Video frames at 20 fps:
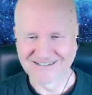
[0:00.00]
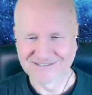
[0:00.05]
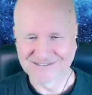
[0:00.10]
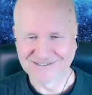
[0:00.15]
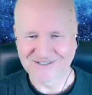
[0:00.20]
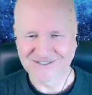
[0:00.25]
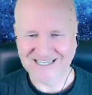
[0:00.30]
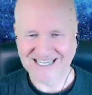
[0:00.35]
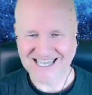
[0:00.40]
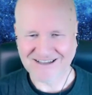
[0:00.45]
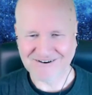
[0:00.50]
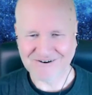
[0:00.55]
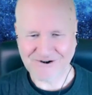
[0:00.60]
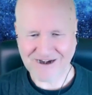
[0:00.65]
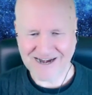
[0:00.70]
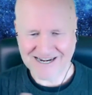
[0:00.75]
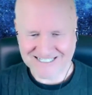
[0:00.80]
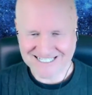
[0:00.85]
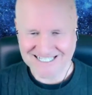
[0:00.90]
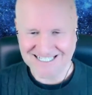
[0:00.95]
Look how
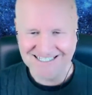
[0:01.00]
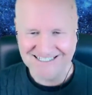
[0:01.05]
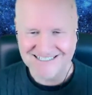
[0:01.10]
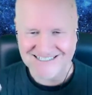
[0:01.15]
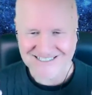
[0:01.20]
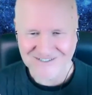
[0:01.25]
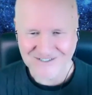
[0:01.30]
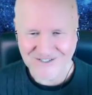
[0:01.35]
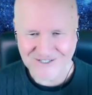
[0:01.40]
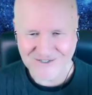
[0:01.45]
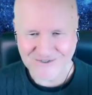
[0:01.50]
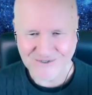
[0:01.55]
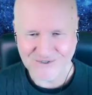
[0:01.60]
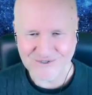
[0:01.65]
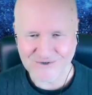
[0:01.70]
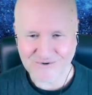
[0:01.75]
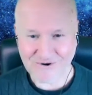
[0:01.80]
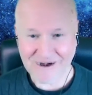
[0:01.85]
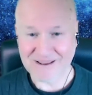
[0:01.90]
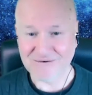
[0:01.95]
great she is. Look at all the
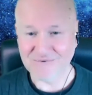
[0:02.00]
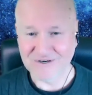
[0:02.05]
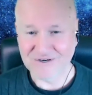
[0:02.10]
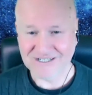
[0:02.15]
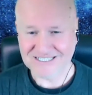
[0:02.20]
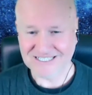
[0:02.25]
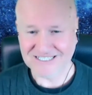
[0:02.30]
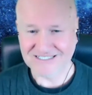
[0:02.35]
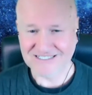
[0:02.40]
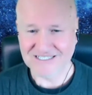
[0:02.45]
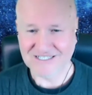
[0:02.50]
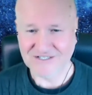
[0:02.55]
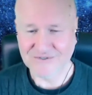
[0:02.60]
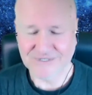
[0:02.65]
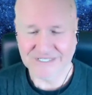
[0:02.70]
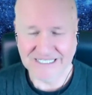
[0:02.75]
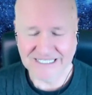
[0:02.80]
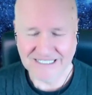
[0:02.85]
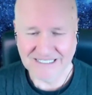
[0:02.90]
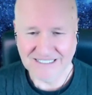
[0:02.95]
great work she's
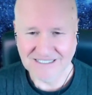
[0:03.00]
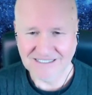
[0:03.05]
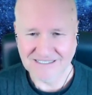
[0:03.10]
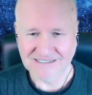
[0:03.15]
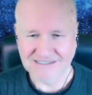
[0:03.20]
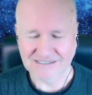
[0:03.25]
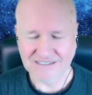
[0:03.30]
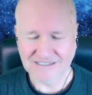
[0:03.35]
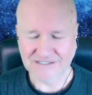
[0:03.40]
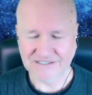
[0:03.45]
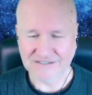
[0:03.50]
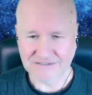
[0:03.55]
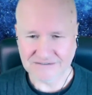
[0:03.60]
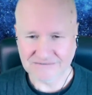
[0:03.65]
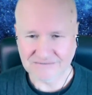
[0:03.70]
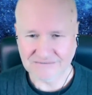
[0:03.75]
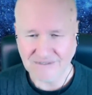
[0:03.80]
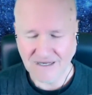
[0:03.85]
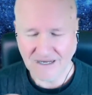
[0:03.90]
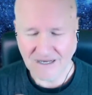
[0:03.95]
doing.
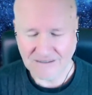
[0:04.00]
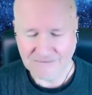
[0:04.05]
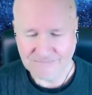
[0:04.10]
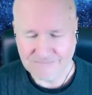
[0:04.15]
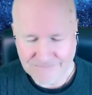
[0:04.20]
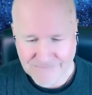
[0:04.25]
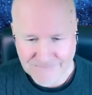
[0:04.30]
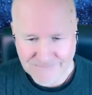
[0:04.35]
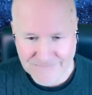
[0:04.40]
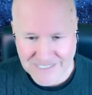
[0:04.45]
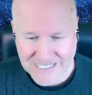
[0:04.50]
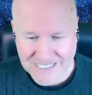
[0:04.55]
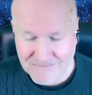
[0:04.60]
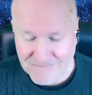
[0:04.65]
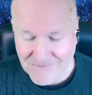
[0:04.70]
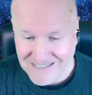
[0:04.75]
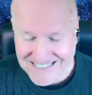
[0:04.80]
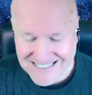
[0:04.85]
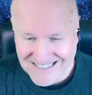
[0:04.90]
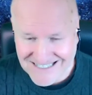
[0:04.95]
Me,
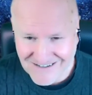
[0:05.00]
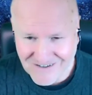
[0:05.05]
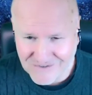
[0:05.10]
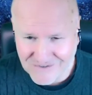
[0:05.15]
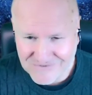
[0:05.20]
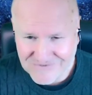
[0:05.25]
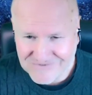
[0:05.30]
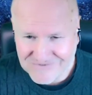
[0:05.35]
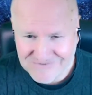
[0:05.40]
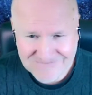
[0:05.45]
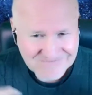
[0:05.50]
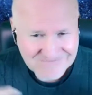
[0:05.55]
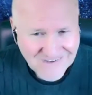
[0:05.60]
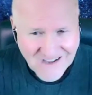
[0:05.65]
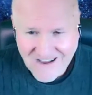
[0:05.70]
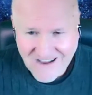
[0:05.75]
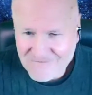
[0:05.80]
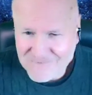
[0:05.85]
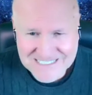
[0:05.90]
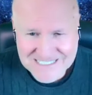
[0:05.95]
myself,
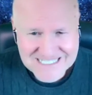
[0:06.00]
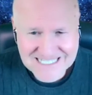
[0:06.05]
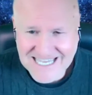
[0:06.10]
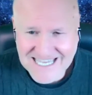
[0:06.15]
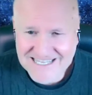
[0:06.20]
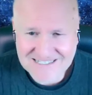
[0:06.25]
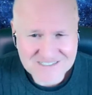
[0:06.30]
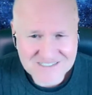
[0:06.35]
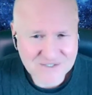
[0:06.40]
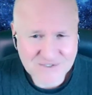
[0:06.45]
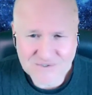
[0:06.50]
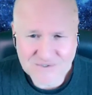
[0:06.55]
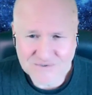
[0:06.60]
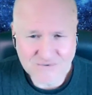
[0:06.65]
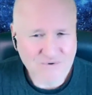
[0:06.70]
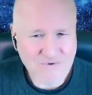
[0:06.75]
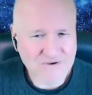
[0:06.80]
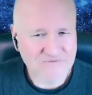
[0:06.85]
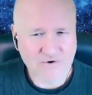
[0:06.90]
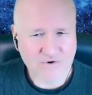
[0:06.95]
I've been scared too.
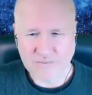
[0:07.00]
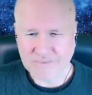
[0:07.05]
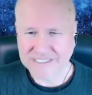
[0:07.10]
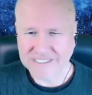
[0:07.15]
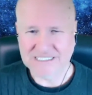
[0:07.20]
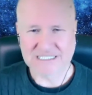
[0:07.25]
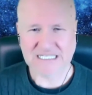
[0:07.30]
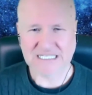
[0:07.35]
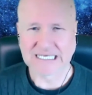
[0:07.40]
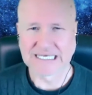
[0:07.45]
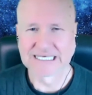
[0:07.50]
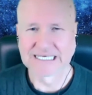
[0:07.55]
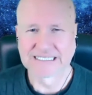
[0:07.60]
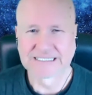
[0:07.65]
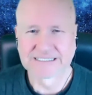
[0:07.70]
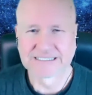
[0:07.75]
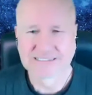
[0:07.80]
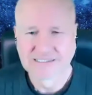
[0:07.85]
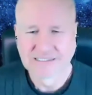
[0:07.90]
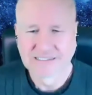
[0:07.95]
We've all been
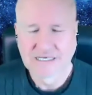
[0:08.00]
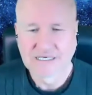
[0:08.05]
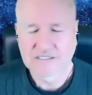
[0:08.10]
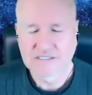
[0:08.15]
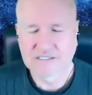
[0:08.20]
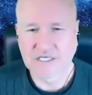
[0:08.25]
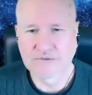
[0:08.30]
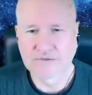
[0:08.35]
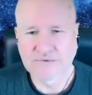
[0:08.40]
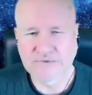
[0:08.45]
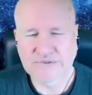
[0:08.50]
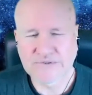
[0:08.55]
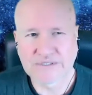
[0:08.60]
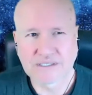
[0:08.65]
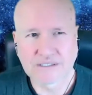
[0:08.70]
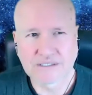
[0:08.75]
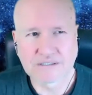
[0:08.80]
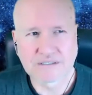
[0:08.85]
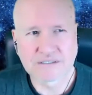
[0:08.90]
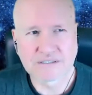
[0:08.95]
scared. Don't
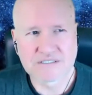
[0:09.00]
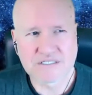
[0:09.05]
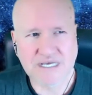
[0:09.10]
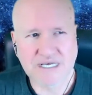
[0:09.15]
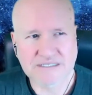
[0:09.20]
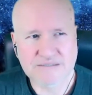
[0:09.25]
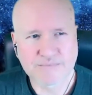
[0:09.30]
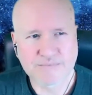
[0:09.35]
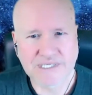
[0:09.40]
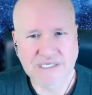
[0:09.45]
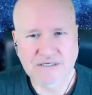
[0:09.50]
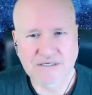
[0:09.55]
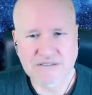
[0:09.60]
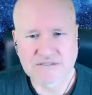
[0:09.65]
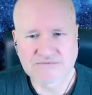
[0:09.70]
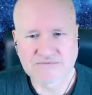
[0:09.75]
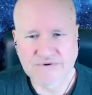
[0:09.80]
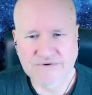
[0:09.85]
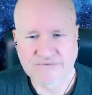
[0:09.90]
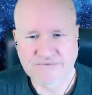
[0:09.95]
think that just
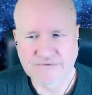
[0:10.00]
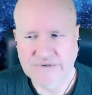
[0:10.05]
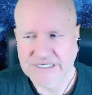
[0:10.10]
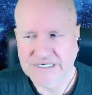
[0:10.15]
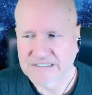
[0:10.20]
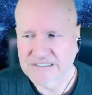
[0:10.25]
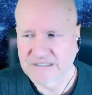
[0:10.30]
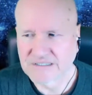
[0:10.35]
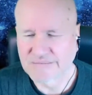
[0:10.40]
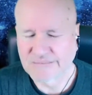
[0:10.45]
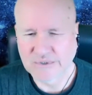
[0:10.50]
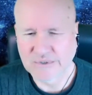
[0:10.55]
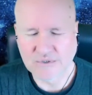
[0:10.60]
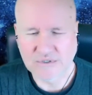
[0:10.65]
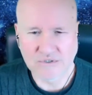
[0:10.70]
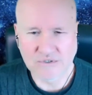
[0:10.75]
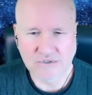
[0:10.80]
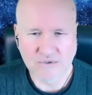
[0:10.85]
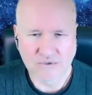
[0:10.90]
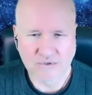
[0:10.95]
because we've written a
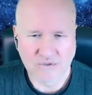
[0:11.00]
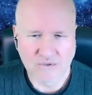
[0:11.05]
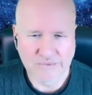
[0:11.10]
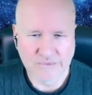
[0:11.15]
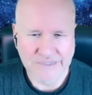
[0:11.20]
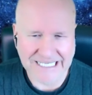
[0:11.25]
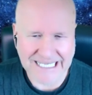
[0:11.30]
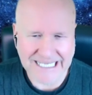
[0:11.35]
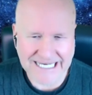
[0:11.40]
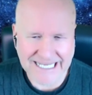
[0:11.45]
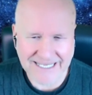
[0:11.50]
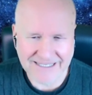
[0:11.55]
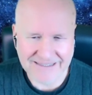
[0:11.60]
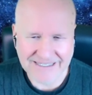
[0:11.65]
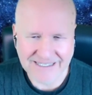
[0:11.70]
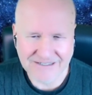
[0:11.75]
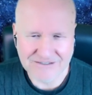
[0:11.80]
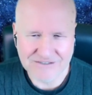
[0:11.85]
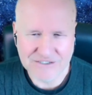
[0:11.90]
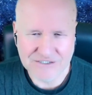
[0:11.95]
book or we get out
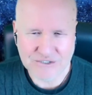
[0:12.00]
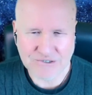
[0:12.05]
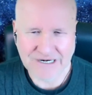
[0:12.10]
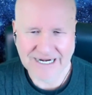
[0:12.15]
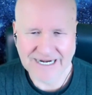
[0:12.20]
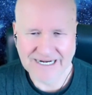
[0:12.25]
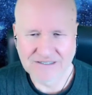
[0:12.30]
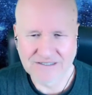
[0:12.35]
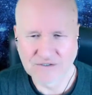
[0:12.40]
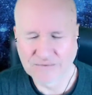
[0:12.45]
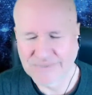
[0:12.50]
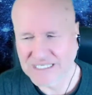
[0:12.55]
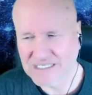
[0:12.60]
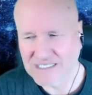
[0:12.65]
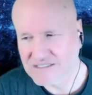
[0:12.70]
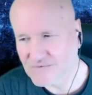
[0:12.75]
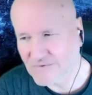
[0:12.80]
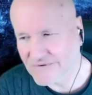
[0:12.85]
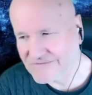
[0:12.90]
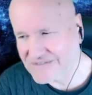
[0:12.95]
there and train or
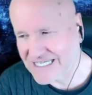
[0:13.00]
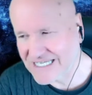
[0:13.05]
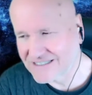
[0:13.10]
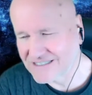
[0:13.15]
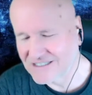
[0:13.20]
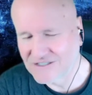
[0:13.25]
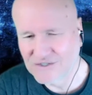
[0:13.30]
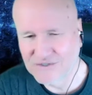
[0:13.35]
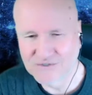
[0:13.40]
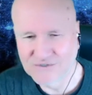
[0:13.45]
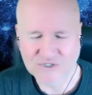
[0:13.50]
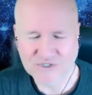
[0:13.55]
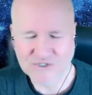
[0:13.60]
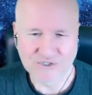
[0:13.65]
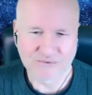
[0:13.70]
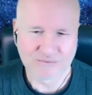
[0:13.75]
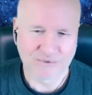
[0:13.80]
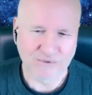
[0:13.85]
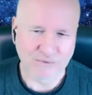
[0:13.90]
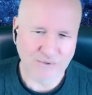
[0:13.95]
because we've done a
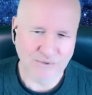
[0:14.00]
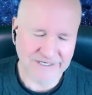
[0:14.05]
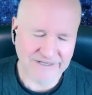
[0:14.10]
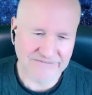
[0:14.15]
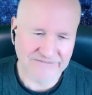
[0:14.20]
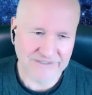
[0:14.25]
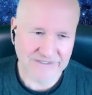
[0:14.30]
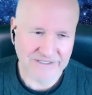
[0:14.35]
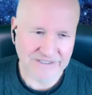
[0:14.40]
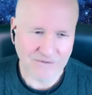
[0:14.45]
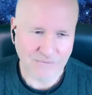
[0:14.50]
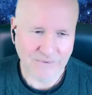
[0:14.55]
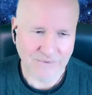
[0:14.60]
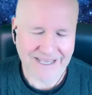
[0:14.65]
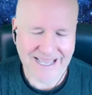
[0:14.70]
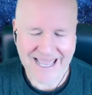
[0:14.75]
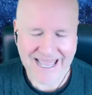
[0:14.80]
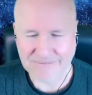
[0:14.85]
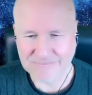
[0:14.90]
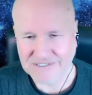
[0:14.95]
YouTube or whatever that we're
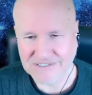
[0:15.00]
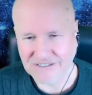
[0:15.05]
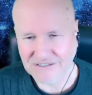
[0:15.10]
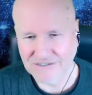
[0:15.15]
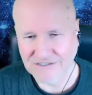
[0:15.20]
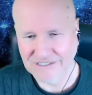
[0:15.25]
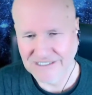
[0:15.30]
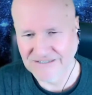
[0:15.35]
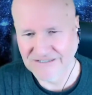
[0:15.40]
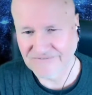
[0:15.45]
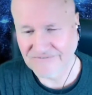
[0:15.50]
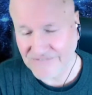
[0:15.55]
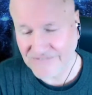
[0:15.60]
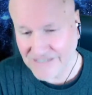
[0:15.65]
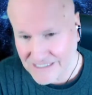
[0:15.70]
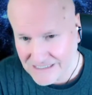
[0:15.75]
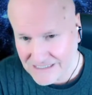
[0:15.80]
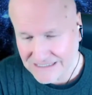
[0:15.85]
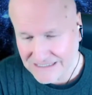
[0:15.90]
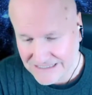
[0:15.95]
absolutely
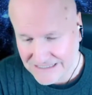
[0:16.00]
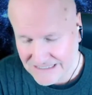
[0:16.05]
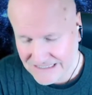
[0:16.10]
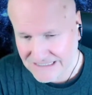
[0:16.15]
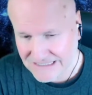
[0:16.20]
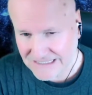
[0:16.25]
fearless.